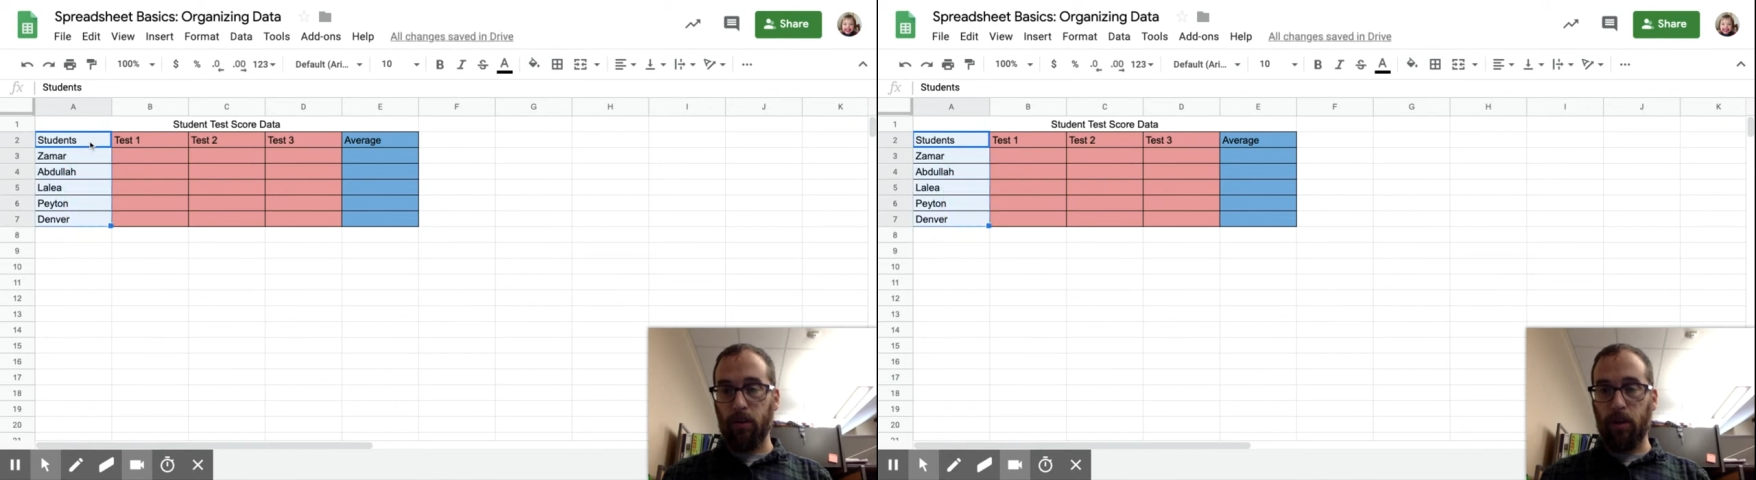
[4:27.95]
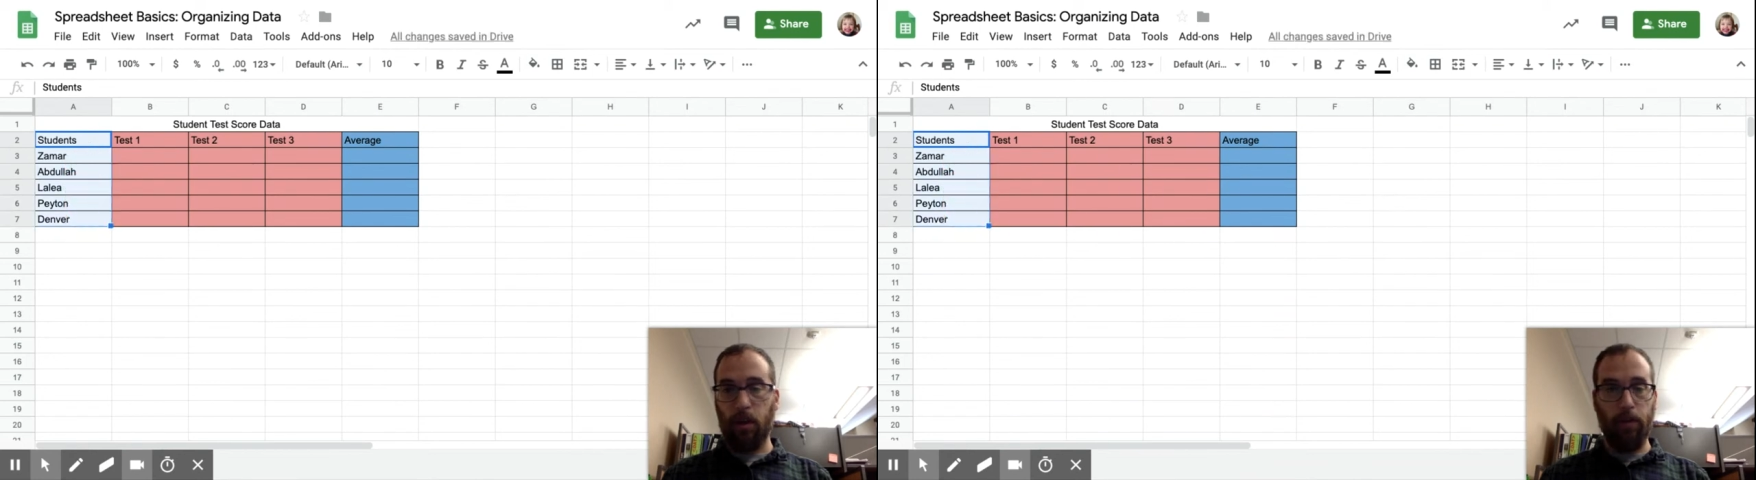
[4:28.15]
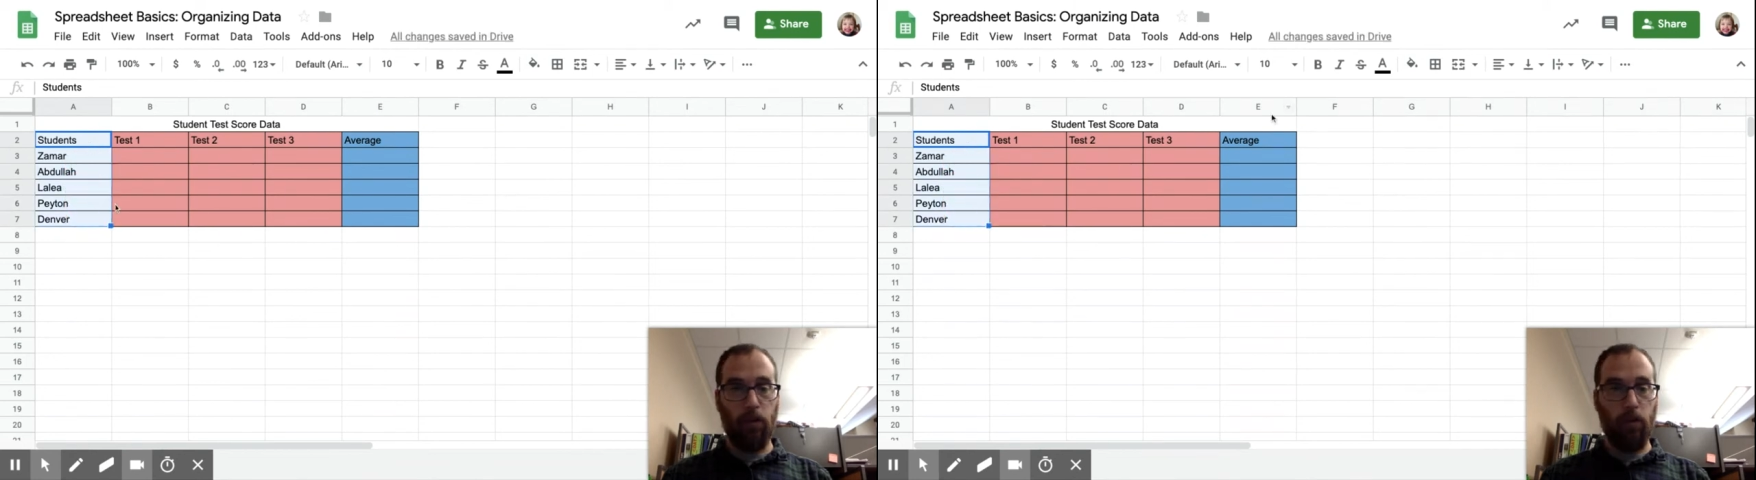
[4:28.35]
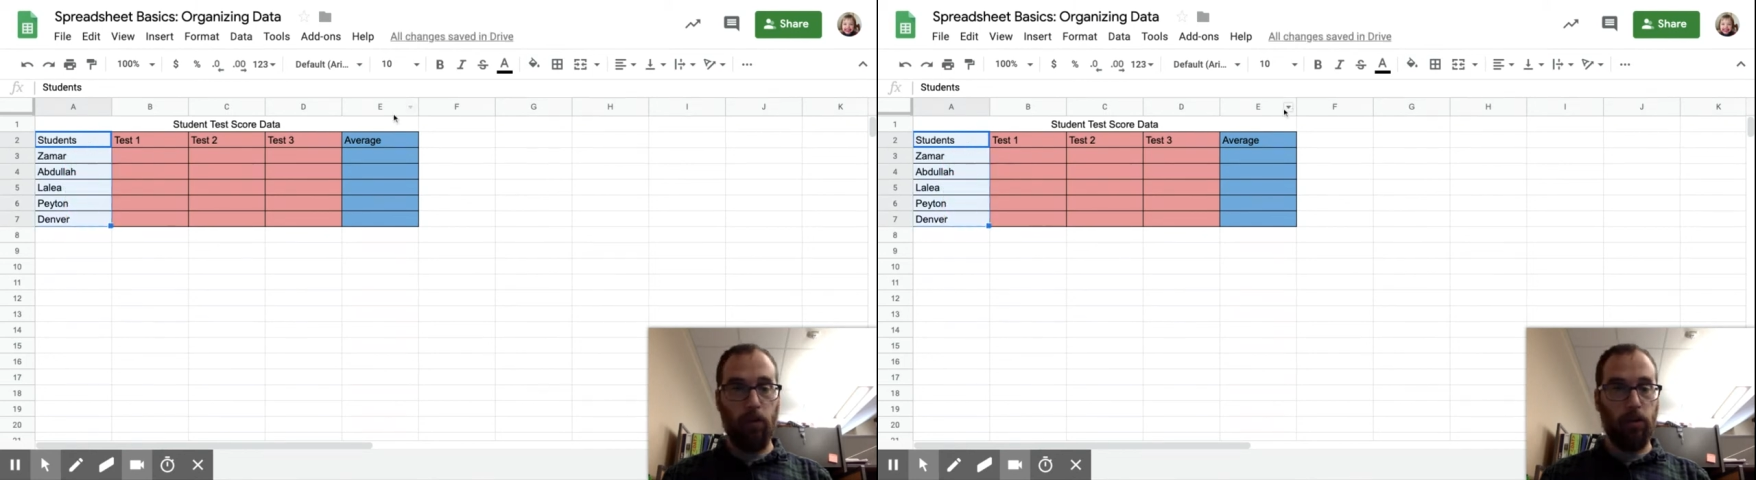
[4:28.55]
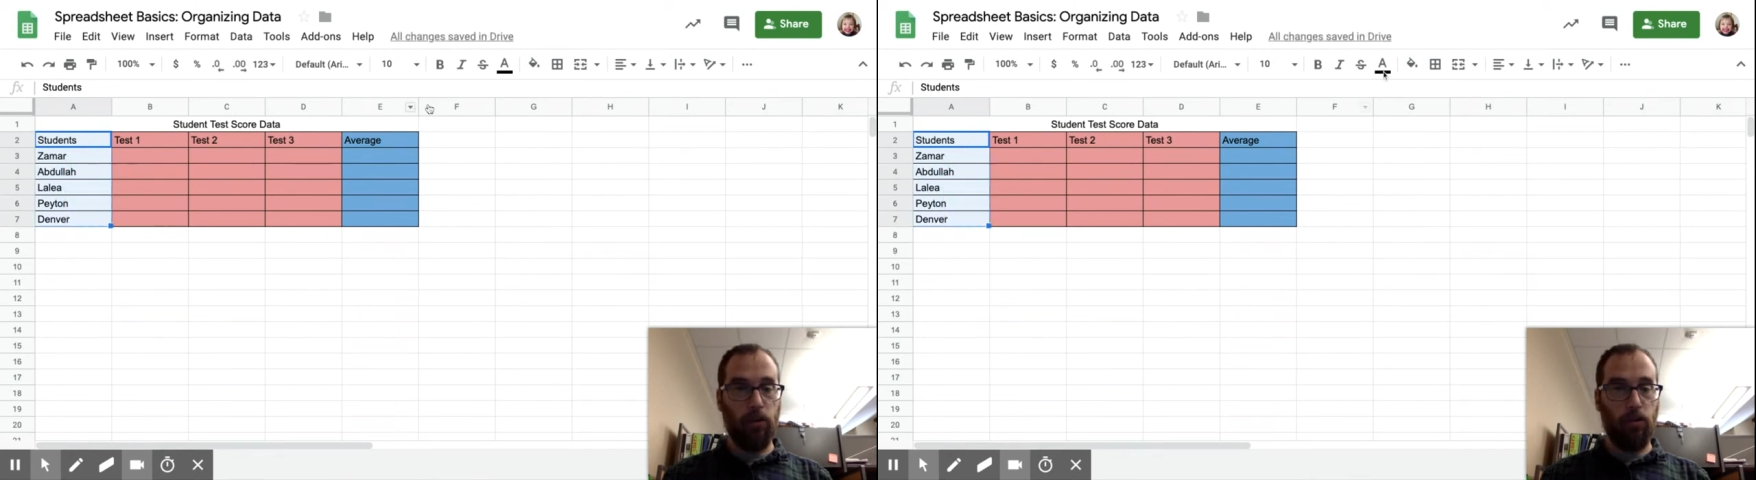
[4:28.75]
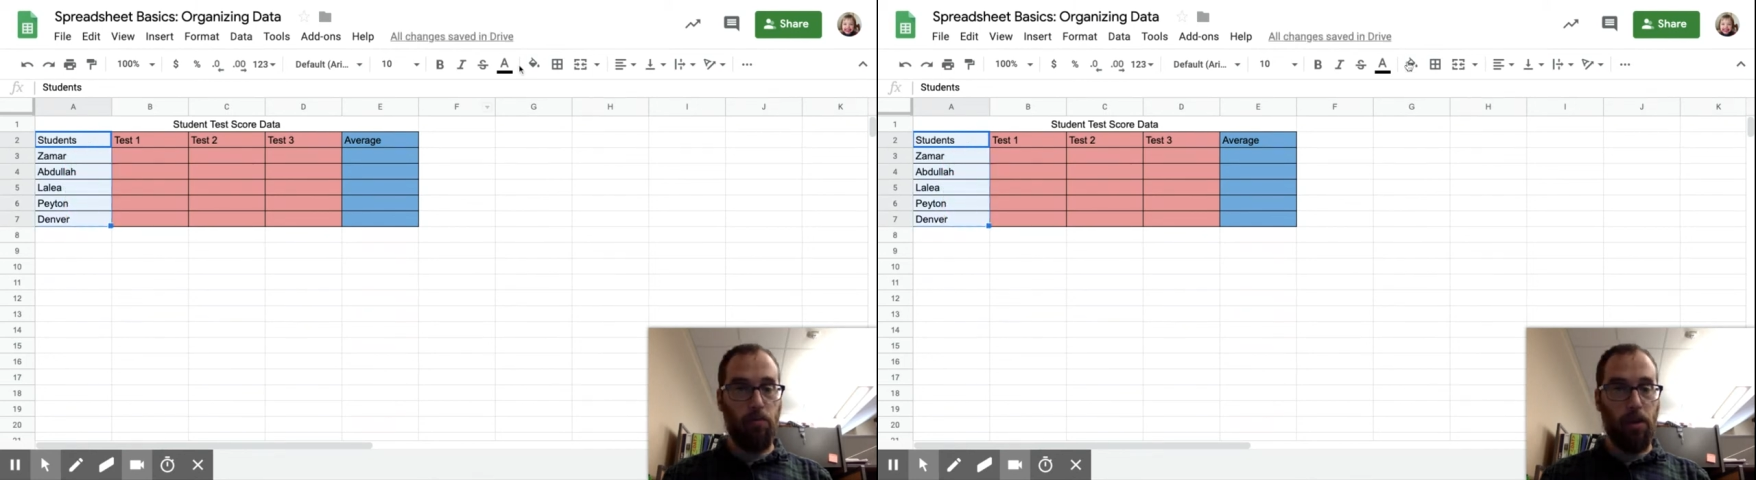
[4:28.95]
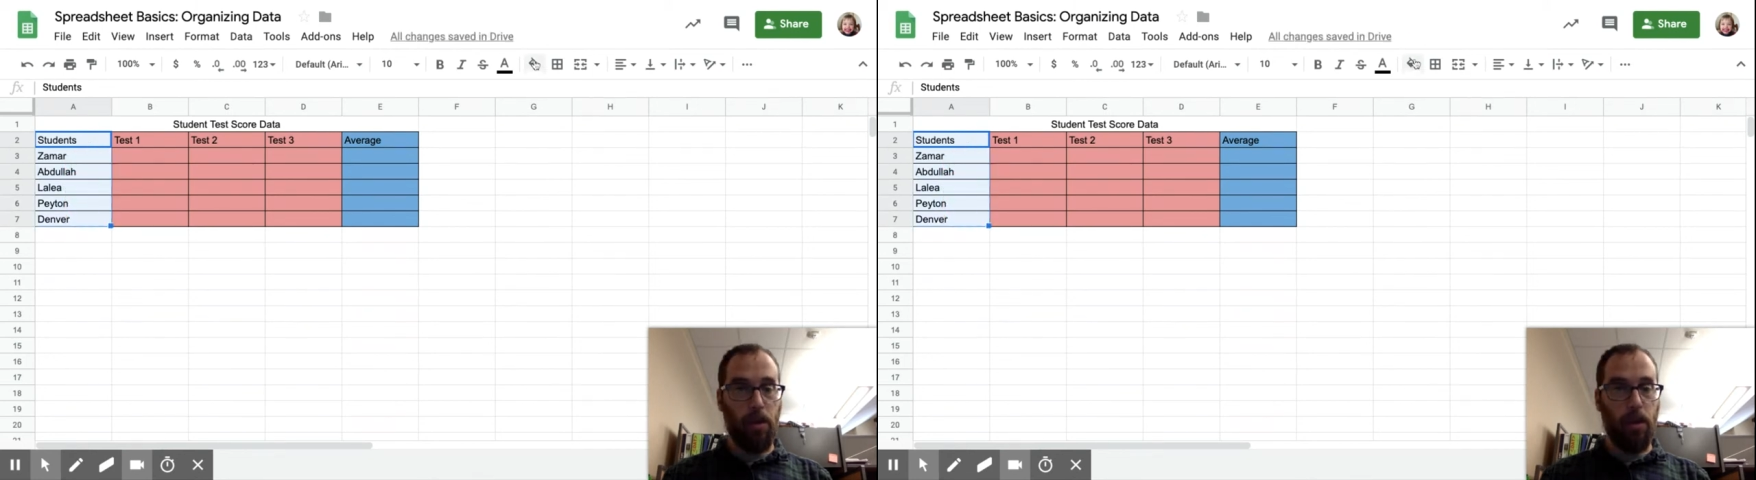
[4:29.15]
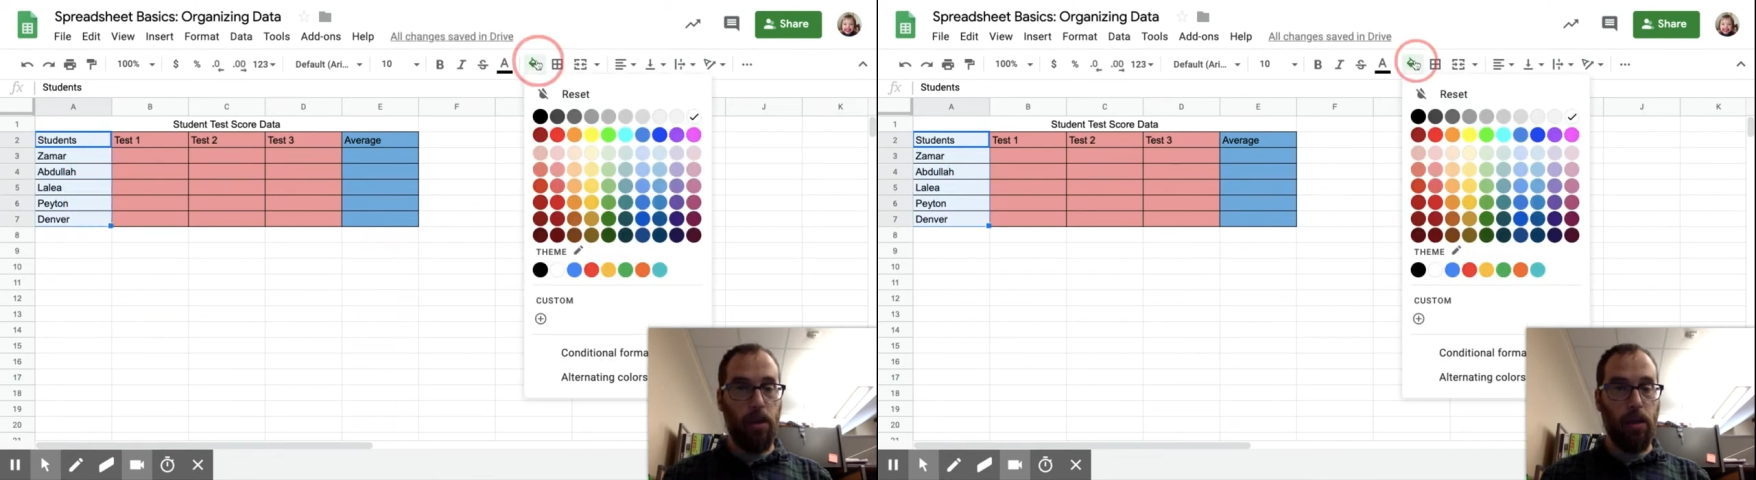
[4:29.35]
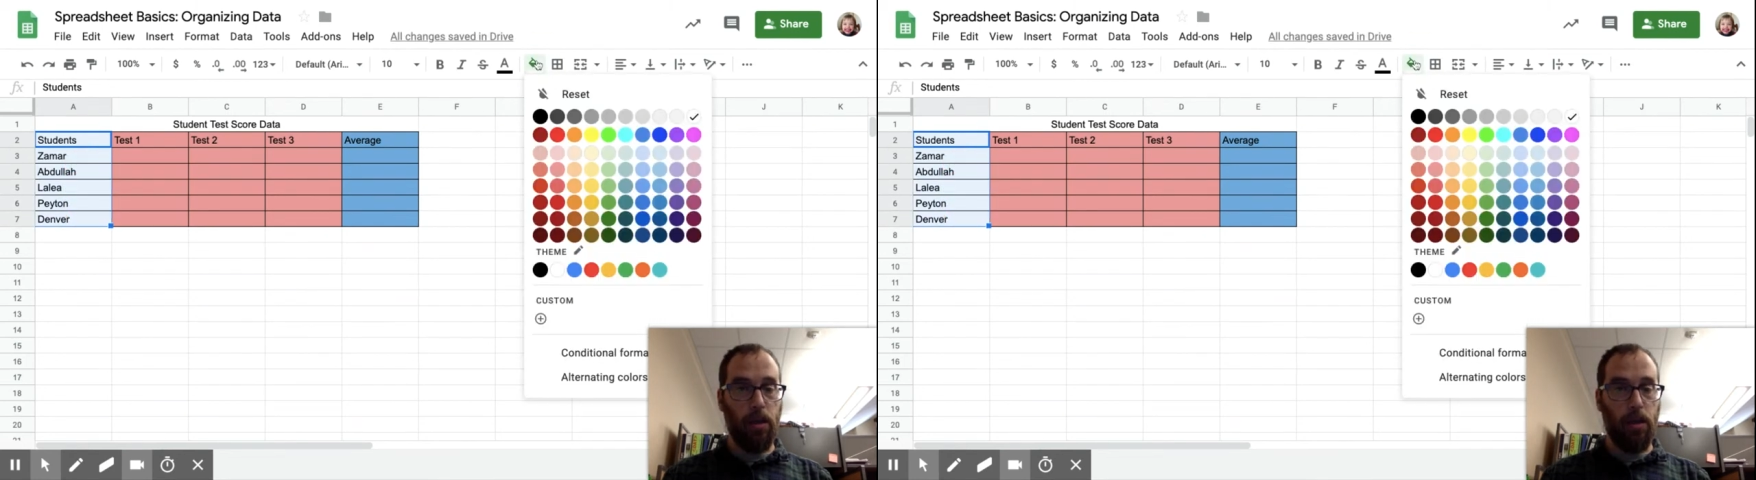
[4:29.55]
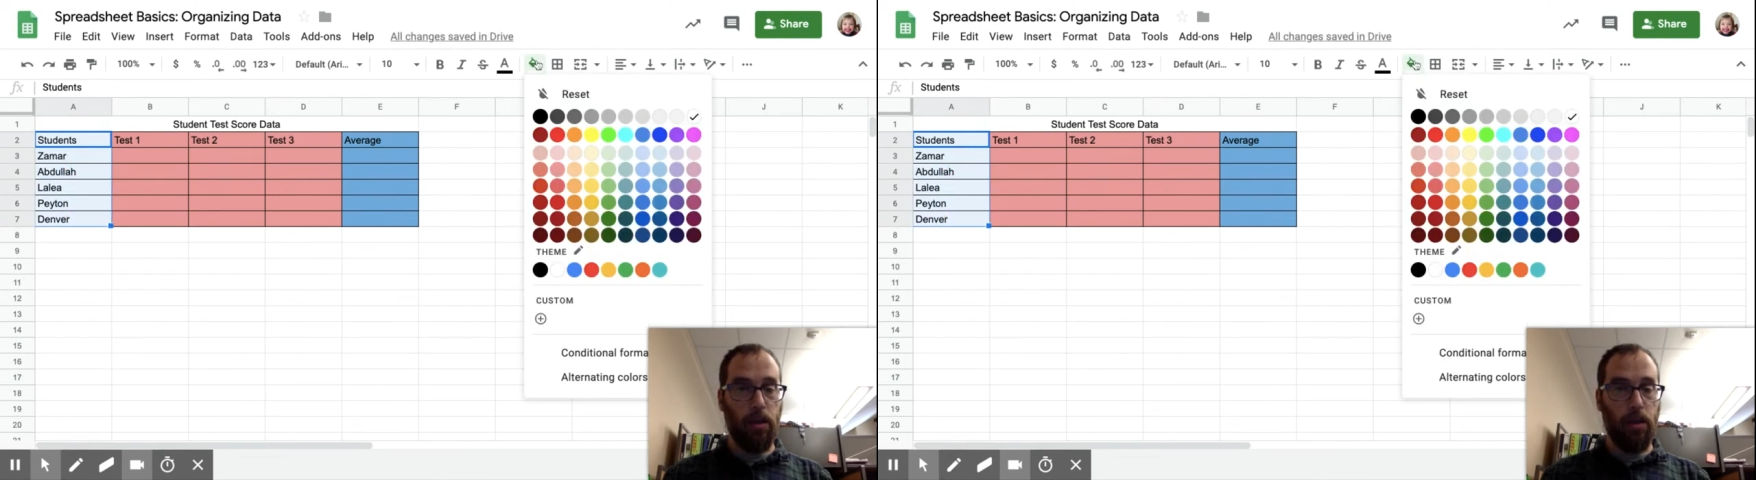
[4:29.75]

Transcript: I'm going to make,